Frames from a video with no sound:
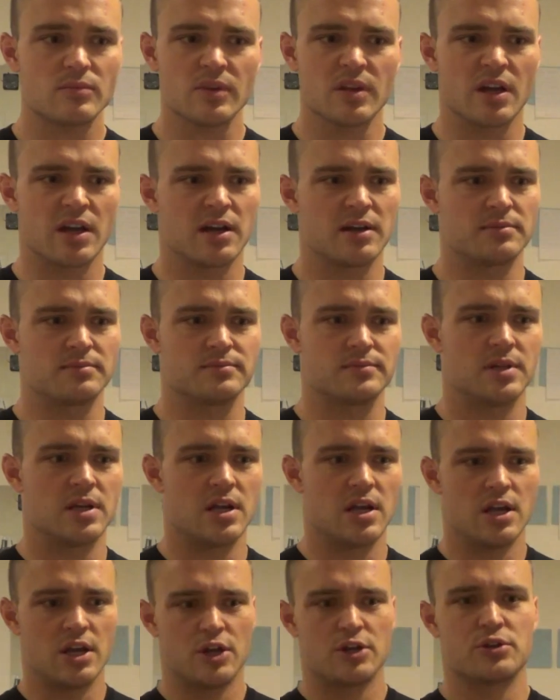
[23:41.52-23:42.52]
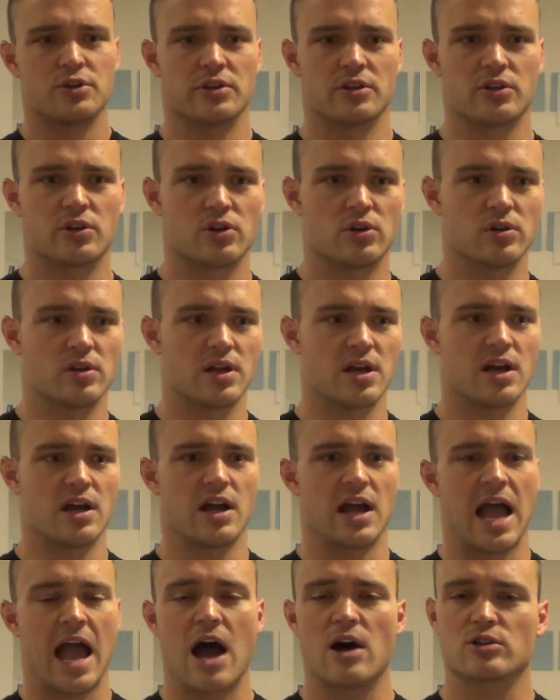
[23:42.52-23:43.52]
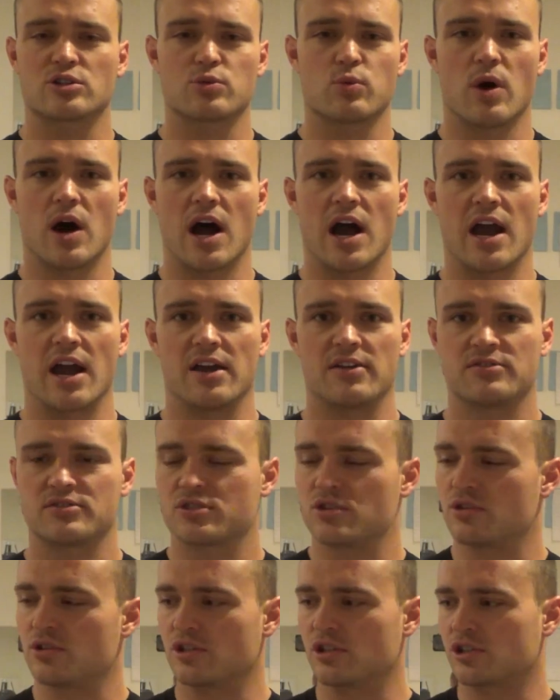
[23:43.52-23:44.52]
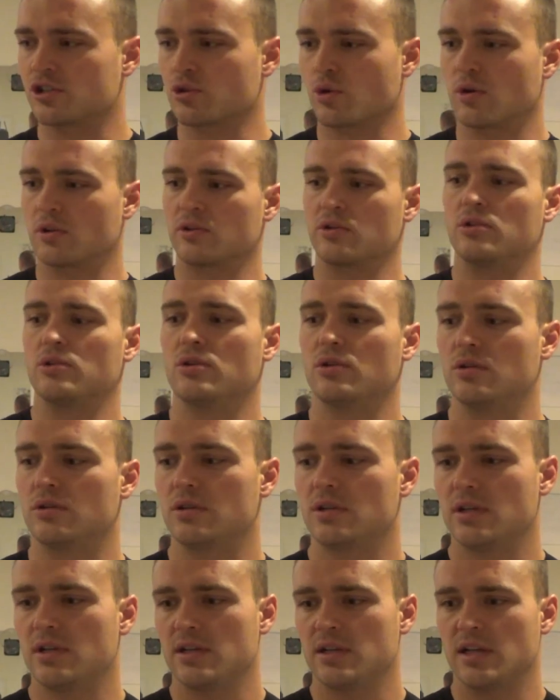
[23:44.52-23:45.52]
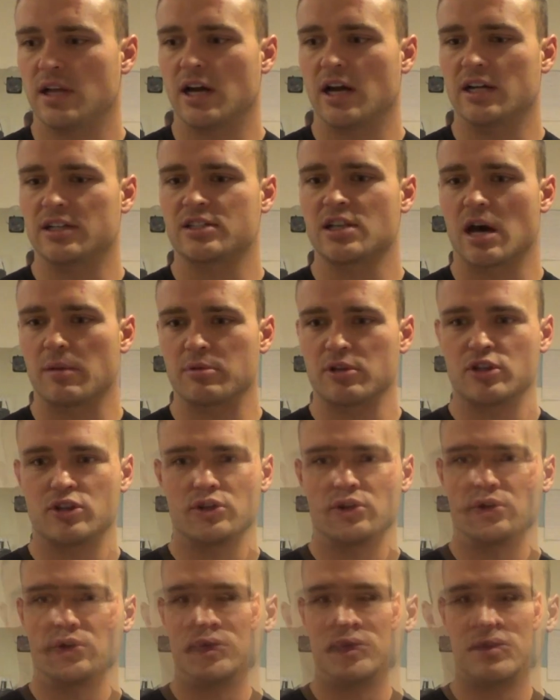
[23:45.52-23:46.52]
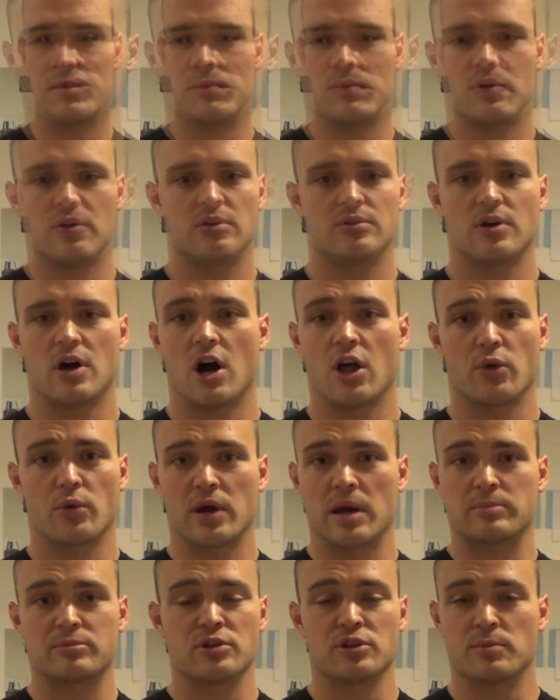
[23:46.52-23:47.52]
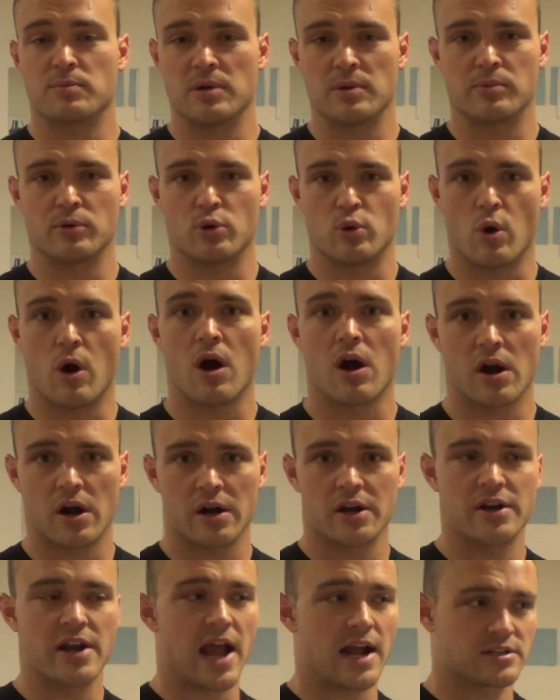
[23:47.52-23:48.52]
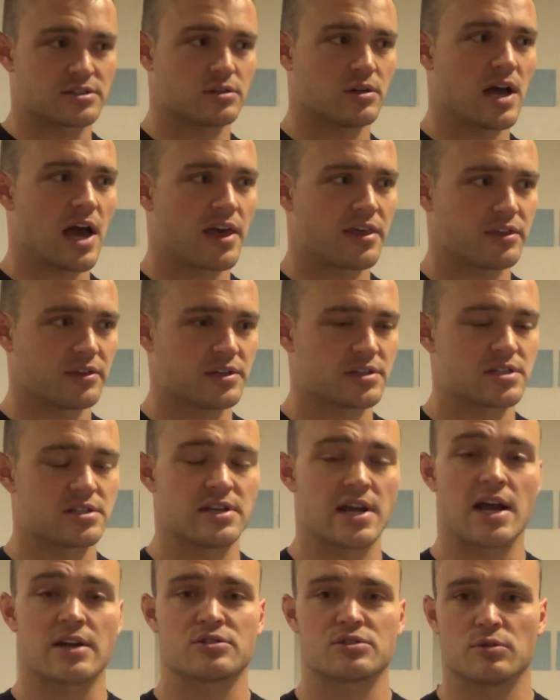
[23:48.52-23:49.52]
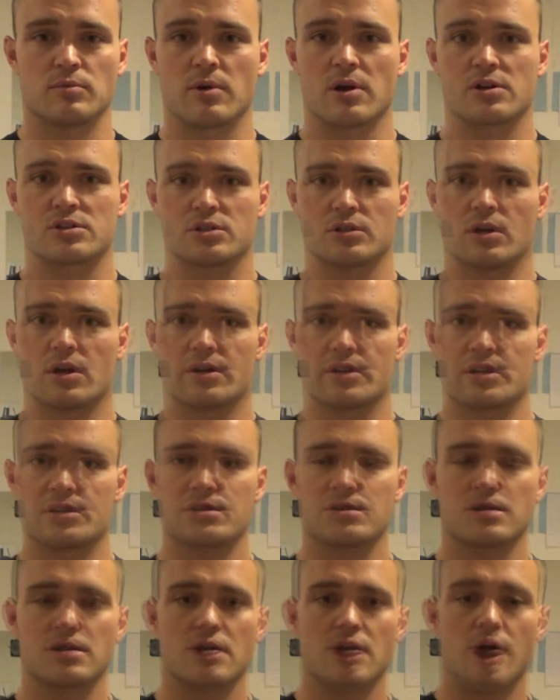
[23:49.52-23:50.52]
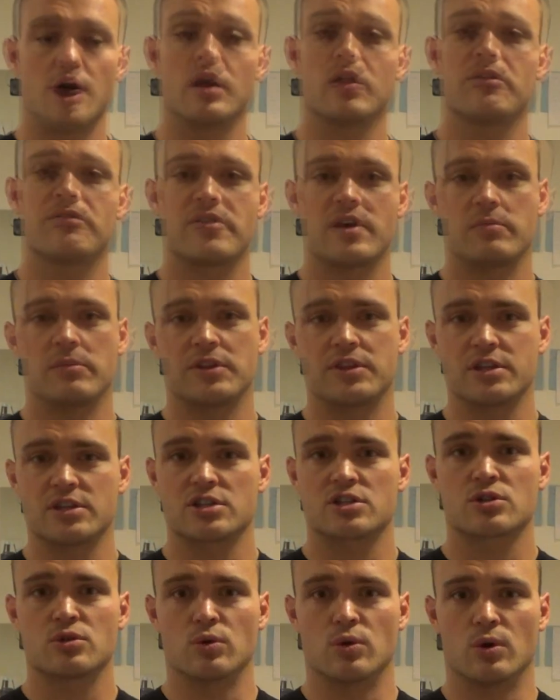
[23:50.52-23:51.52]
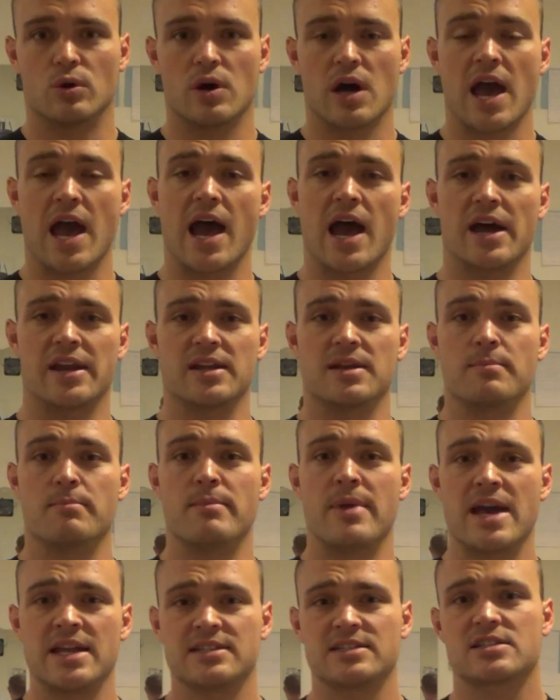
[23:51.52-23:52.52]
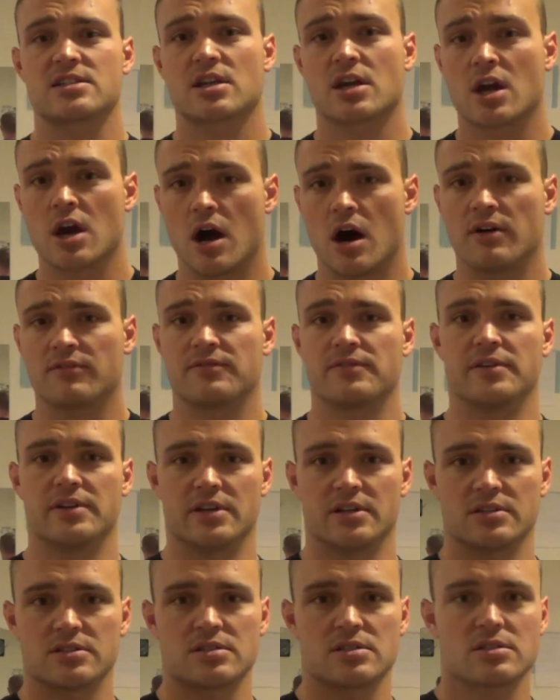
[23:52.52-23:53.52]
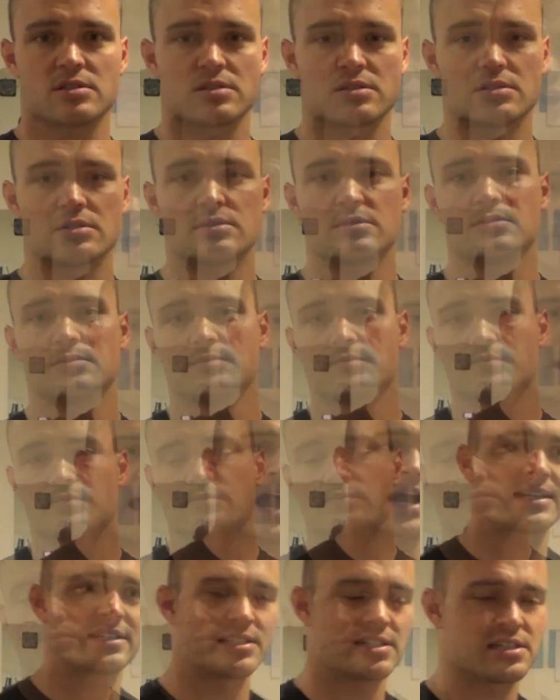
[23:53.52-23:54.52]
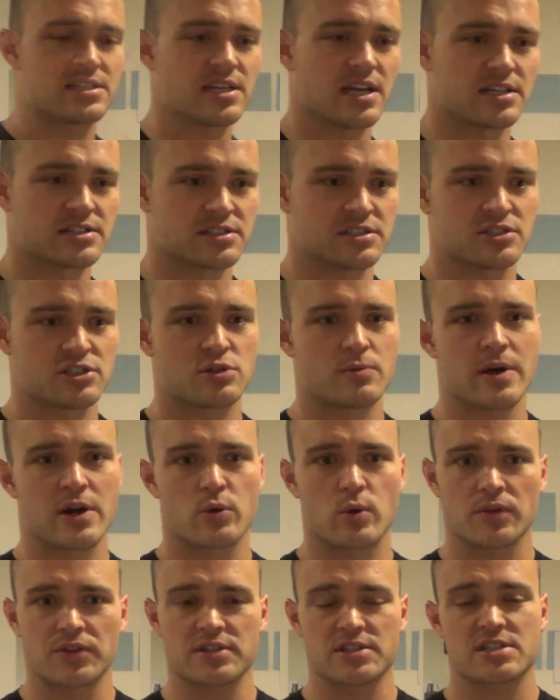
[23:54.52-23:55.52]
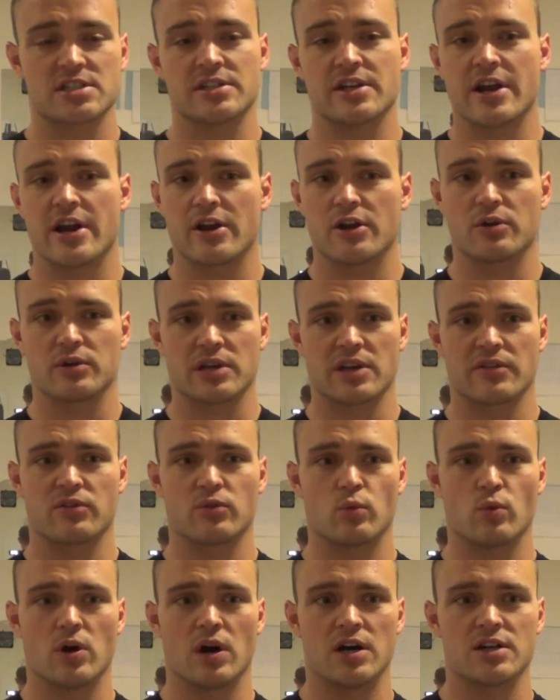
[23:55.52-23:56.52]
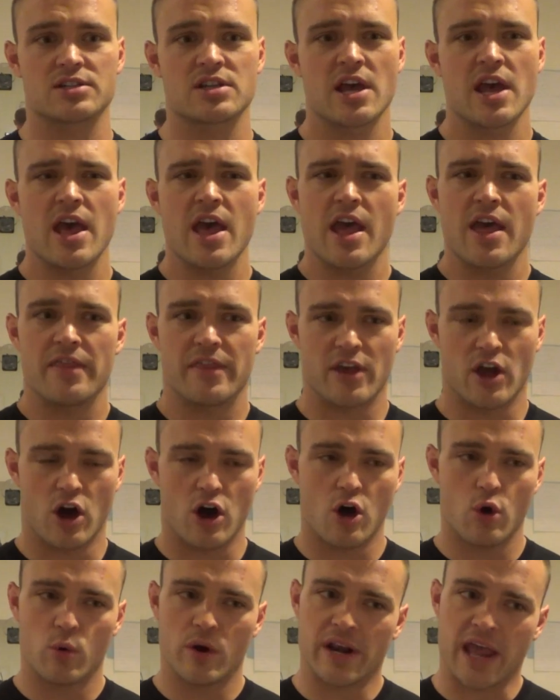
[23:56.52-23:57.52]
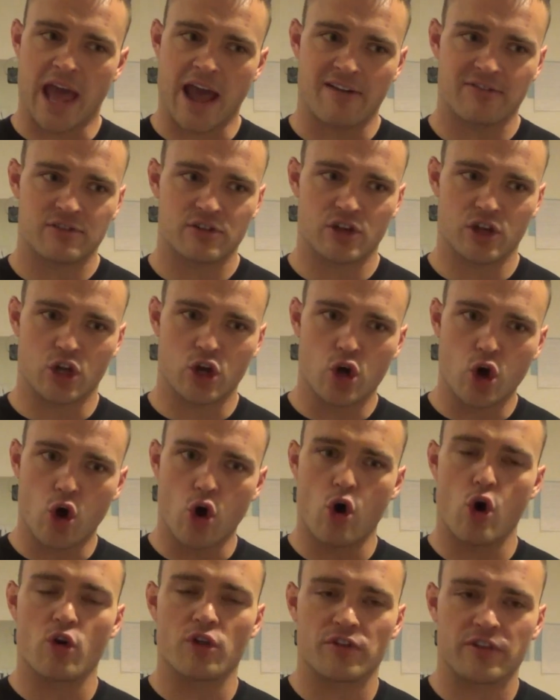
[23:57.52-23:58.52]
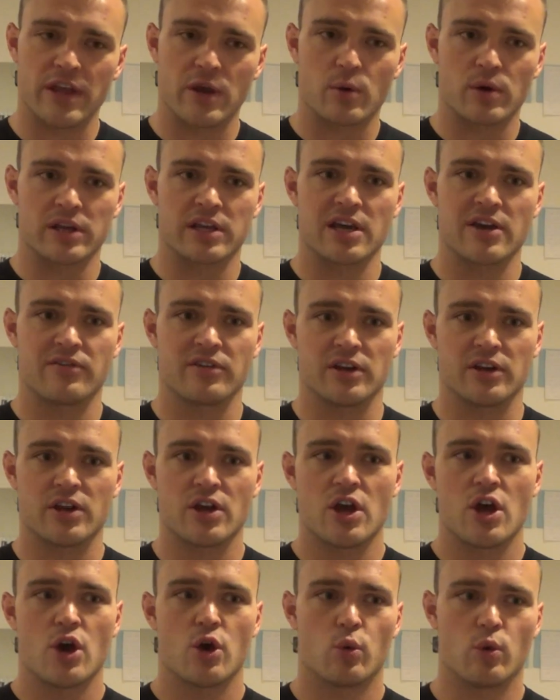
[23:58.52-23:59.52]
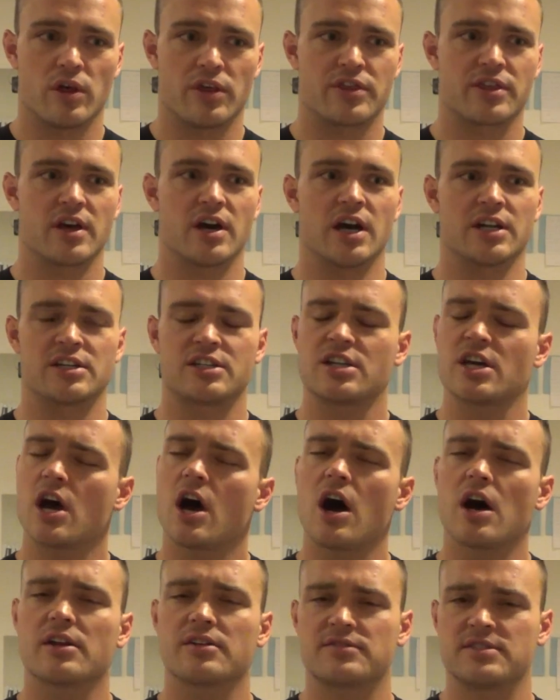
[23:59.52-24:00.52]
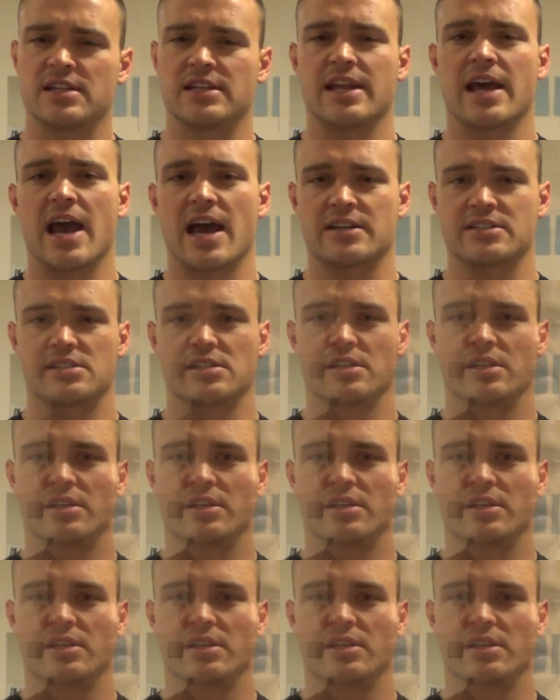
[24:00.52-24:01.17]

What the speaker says: to the little housewives, to the short little tubby dudes, all the way up to the people who are natural athletes and natural martial artists. All of them at this school had immense confidence. During all the practice sessions, no matter what the scenario given was, they all went after the goal that they were given with a ton of tenacity.